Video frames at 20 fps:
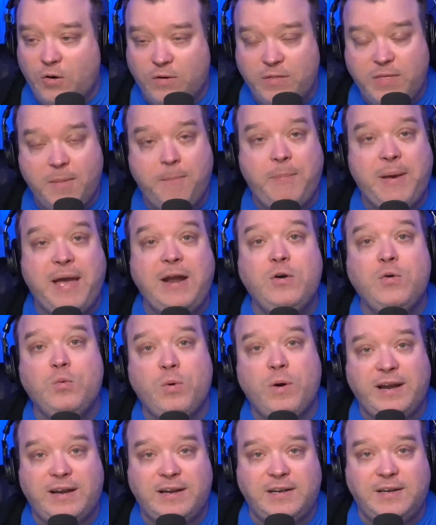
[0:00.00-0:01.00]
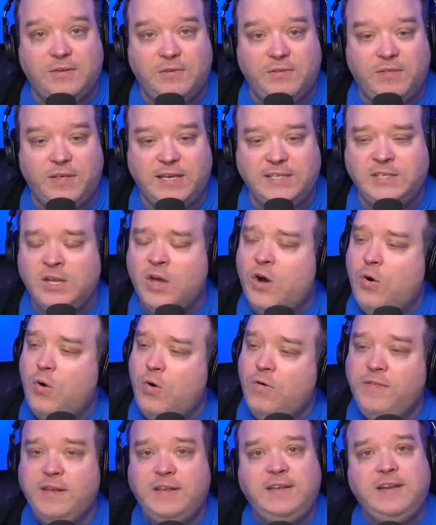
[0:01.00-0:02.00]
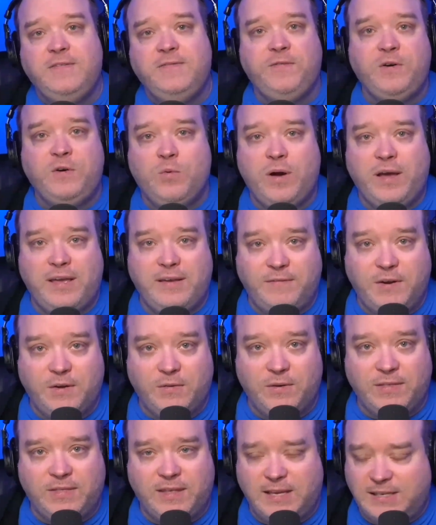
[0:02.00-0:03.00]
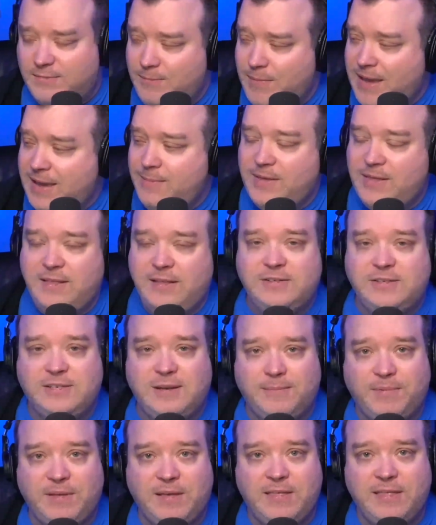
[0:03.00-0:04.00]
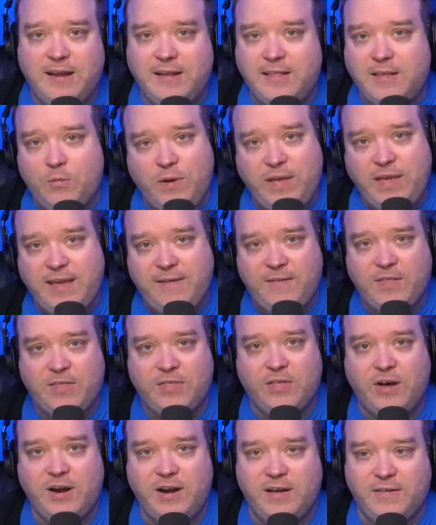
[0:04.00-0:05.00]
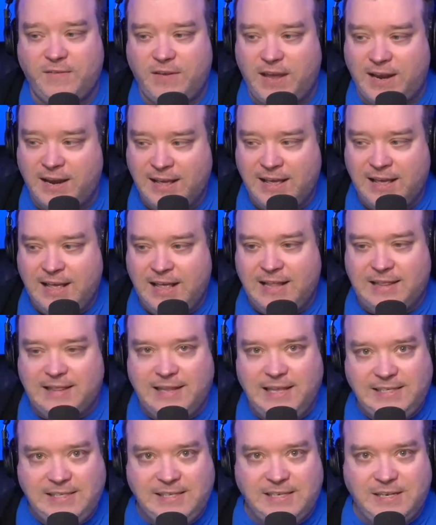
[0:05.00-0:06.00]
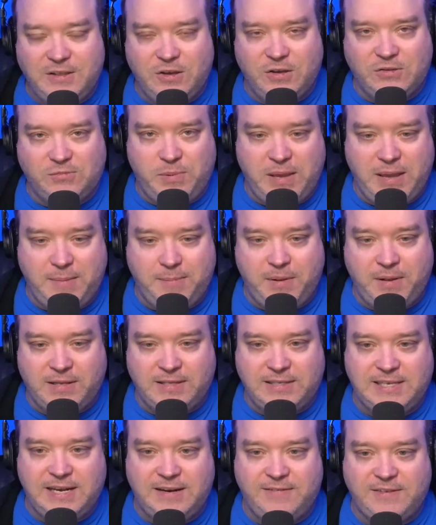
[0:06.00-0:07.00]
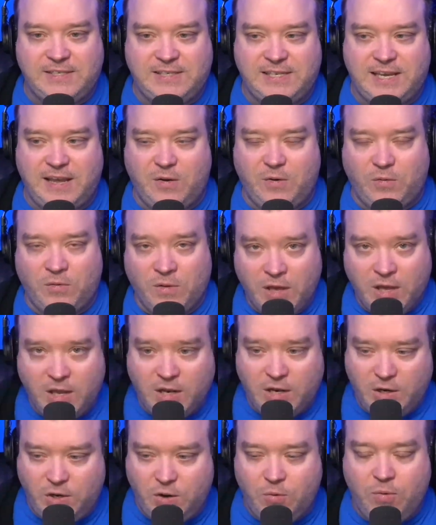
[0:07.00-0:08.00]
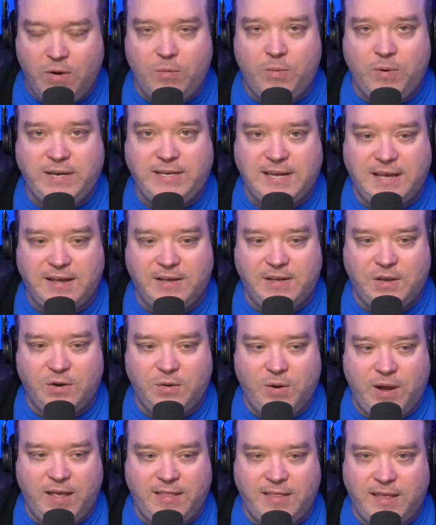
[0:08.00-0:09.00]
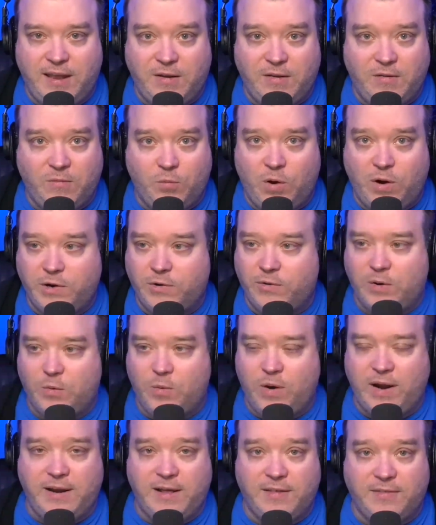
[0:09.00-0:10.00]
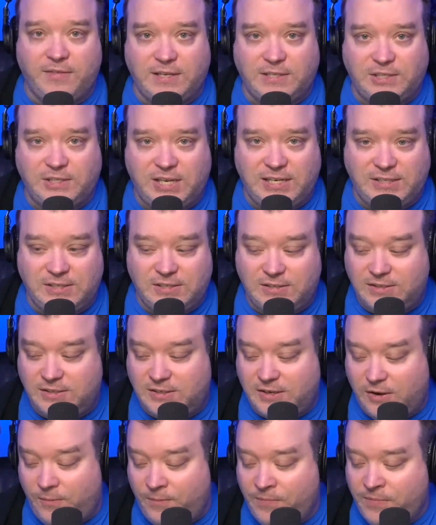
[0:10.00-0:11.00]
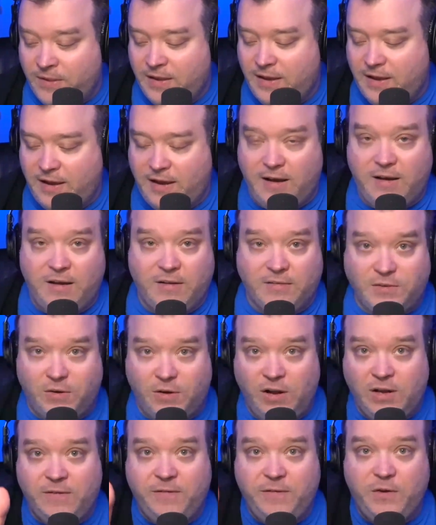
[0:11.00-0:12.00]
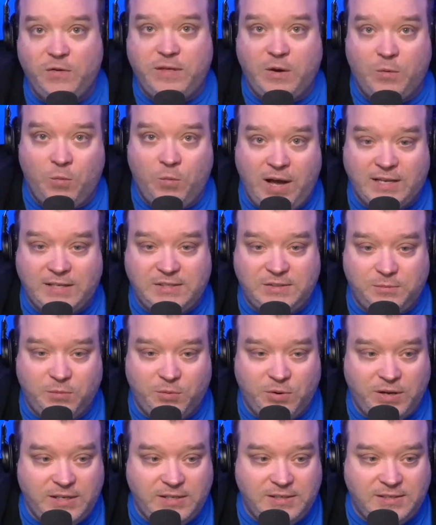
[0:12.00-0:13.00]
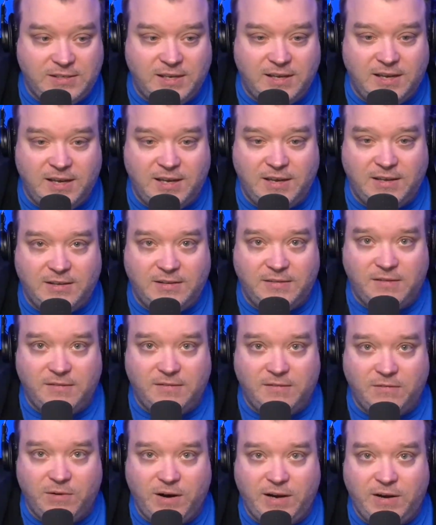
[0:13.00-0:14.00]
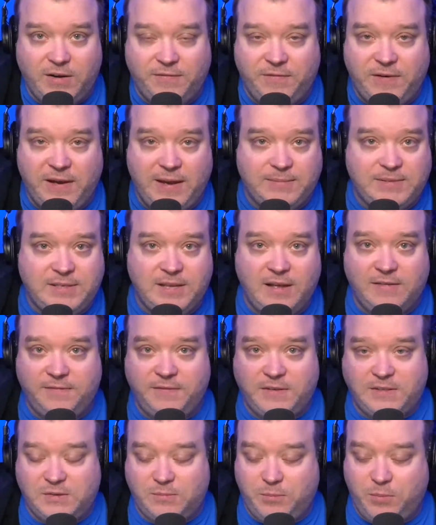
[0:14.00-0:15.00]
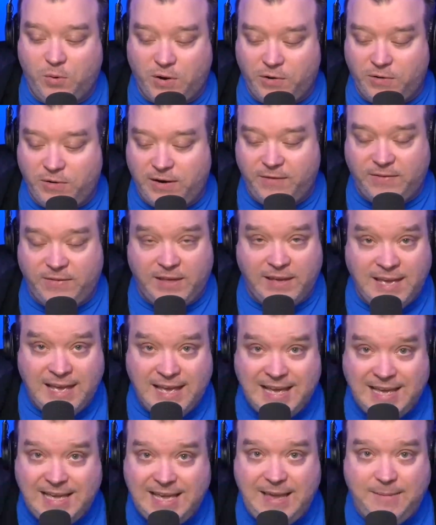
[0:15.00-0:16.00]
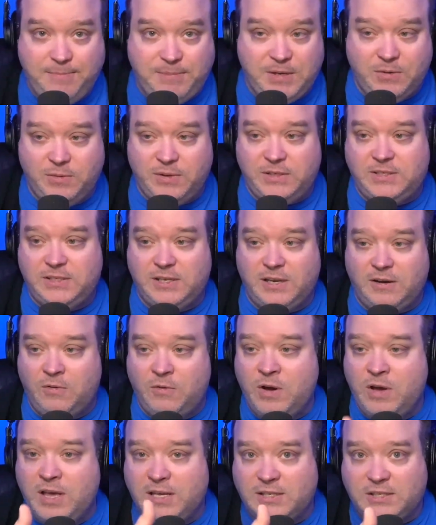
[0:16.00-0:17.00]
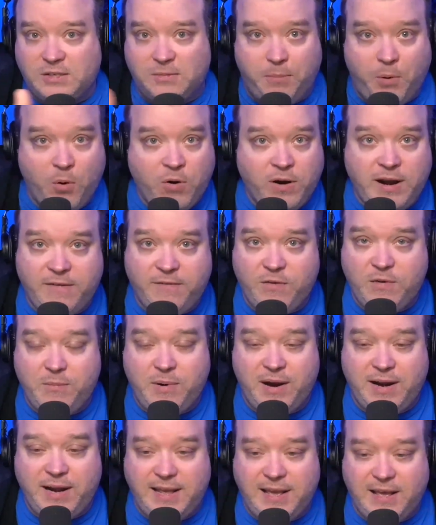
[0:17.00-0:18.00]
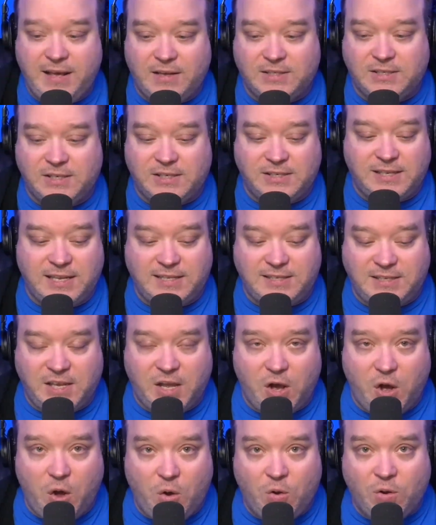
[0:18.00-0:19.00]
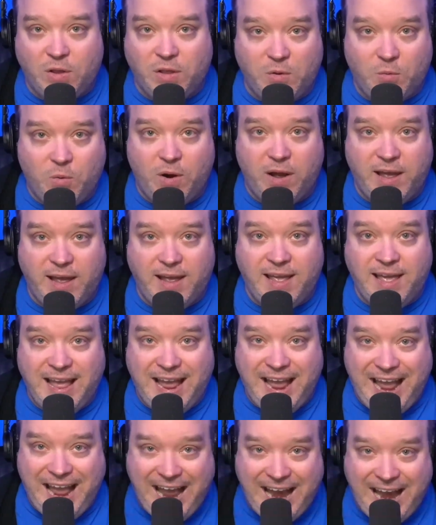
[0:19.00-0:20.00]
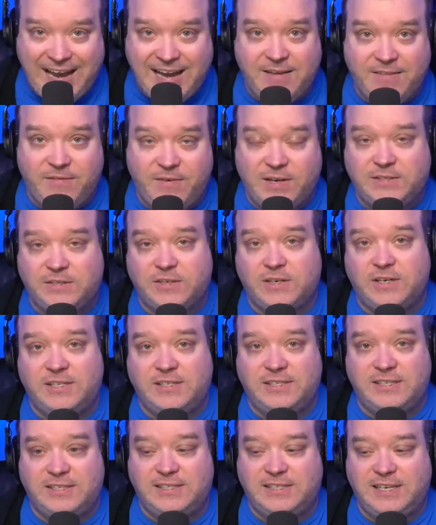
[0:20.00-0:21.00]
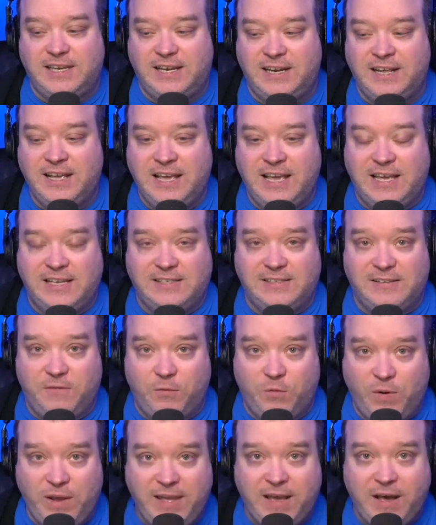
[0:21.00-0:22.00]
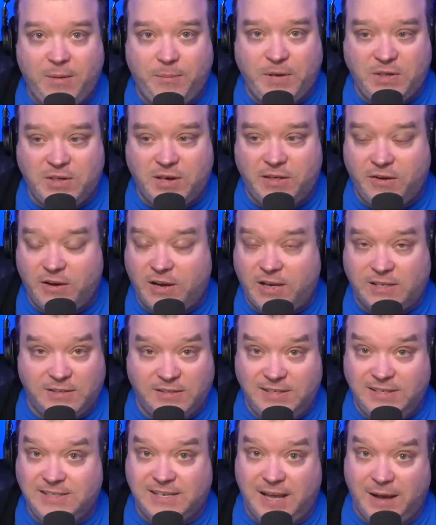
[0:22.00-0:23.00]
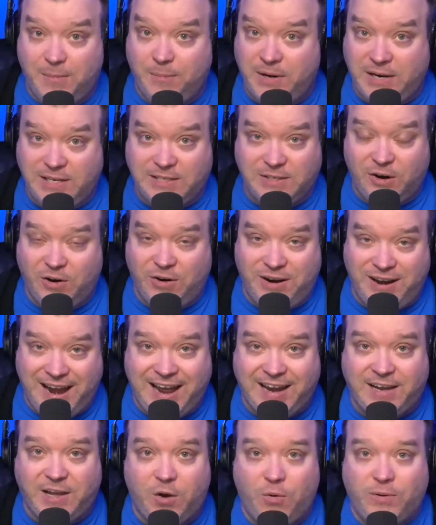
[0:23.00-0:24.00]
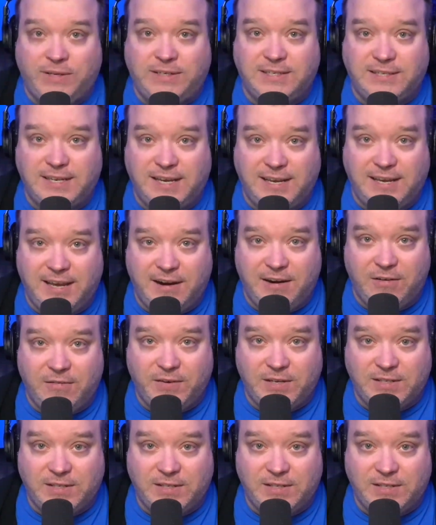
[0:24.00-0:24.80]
or the better way to do things or the different way of doing things. Maybe there's something there that we haven't thought of yet. Listen to those people instead of just saying, do what we tell you and then wondering why nothing changes. So, uh, to all of you that watch Marie's, uh, Radio Fam stuff and support her and everything, keep doing so. Support everybody else because that's the only way any of us are going to succeed is if we help each other because these companies are not going to take care of